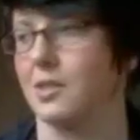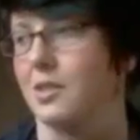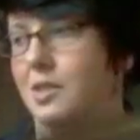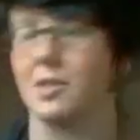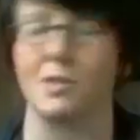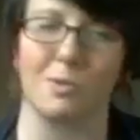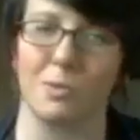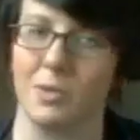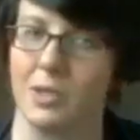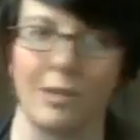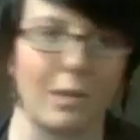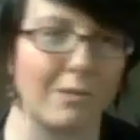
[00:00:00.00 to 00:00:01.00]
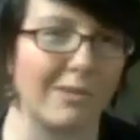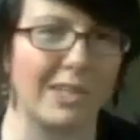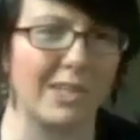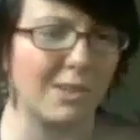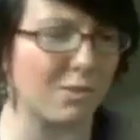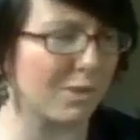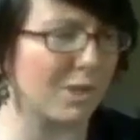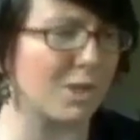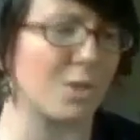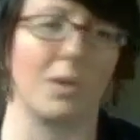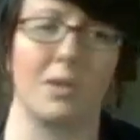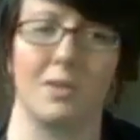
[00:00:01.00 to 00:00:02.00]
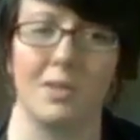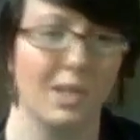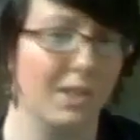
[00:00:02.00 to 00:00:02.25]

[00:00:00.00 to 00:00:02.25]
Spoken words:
is a really great read, and it's really short.